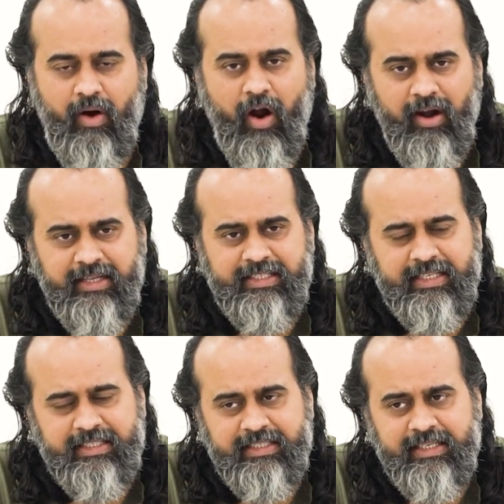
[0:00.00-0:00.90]
All
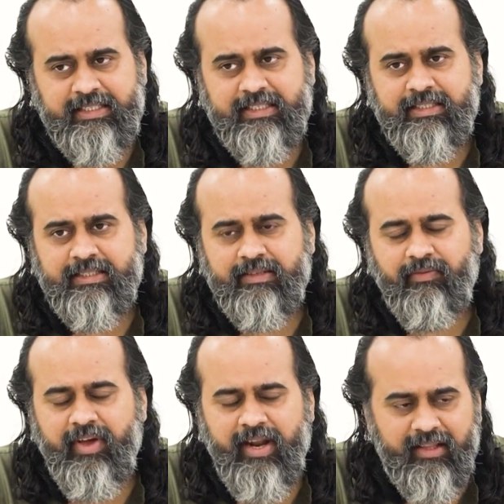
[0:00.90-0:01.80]
distances,
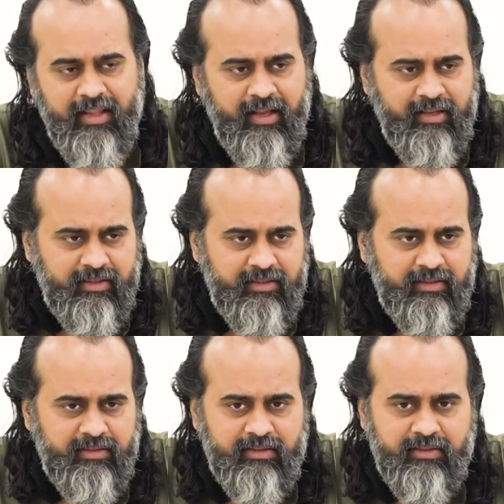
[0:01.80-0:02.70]
where are they?
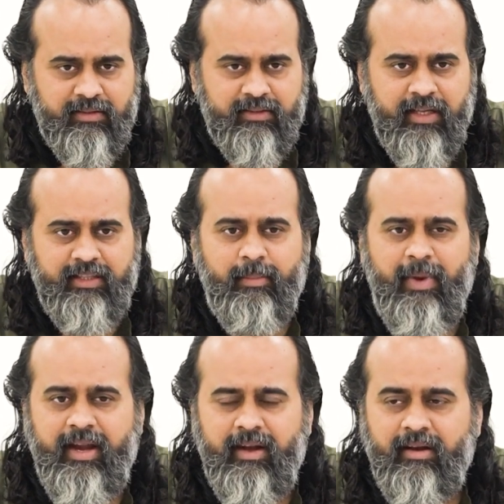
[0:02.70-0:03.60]
In the
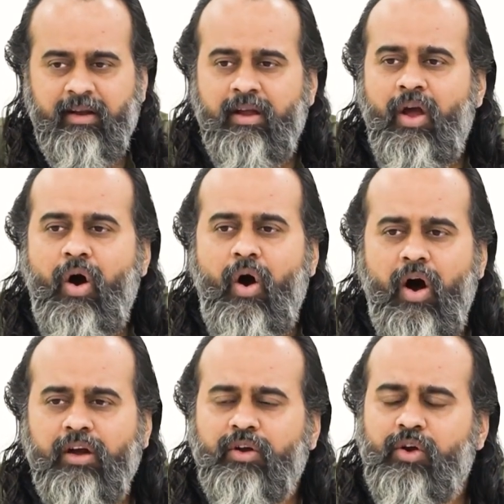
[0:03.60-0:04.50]
mind.
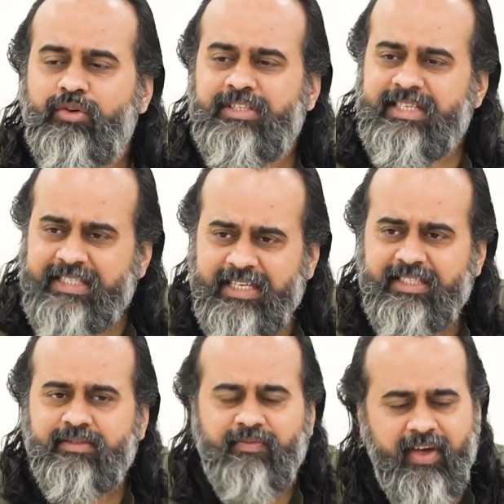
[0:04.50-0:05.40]
All
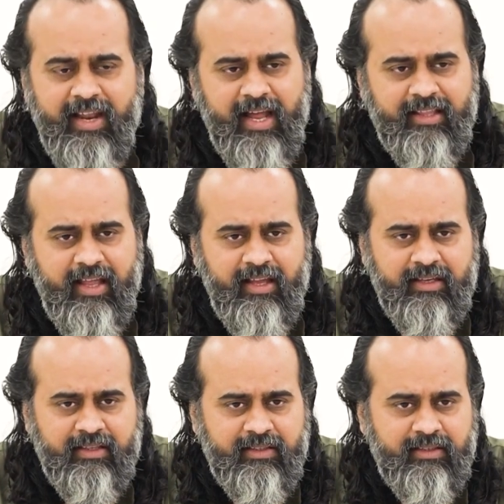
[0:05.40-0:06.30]
closenesses, where are
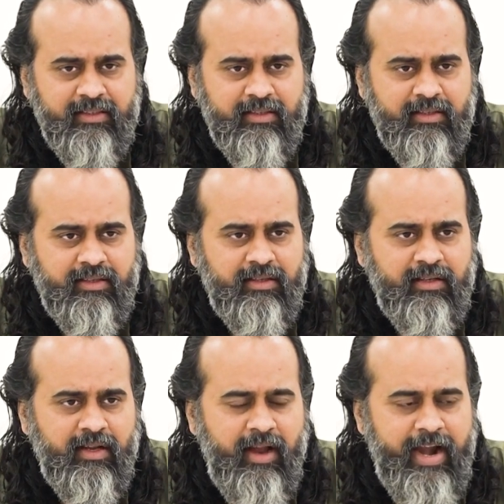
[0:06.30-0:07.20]
they?
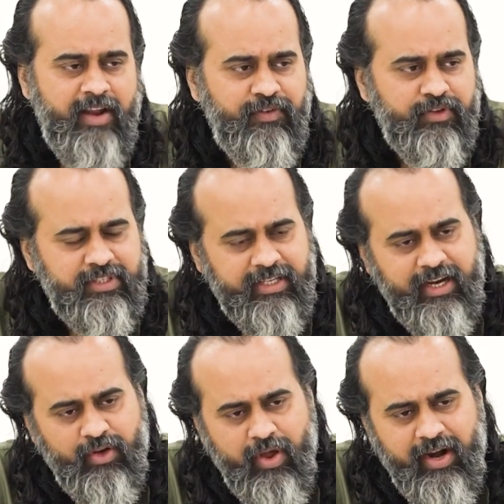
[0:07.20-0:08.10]
And if you say
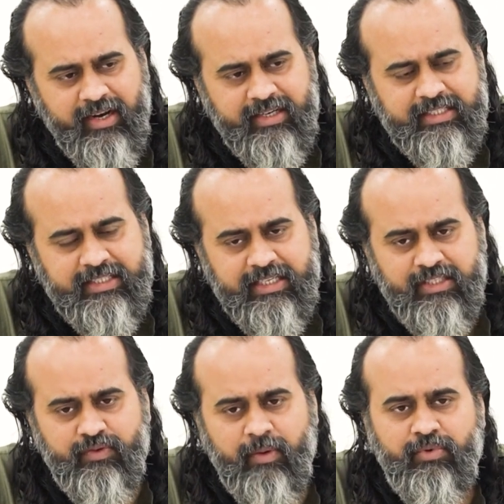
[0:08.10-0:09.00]
that you are at a
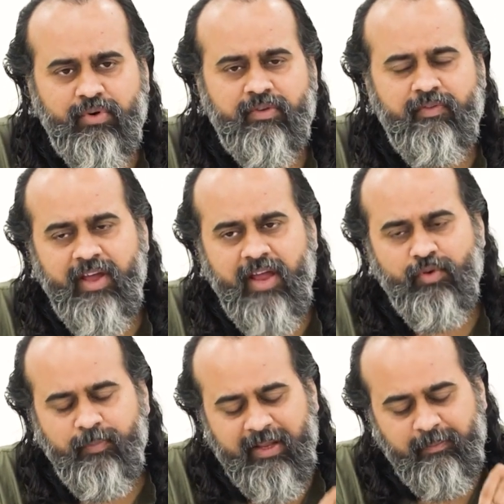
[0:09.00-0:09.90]
distance from truth, where have
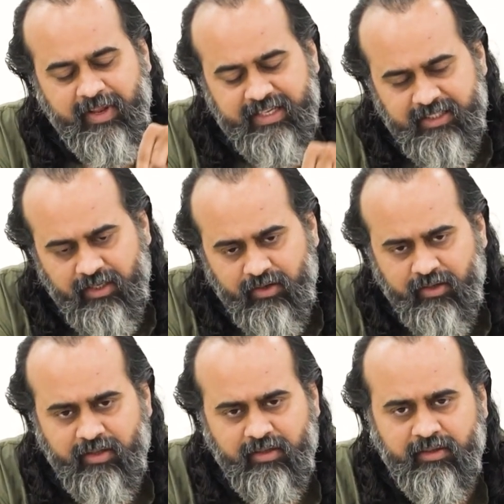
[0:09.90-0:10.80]
you then placed the
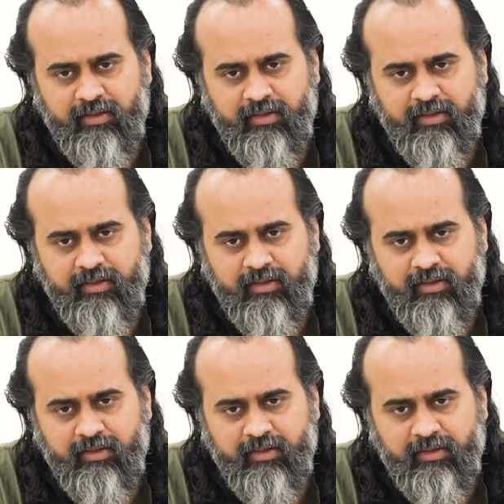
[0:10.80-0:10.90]
truth?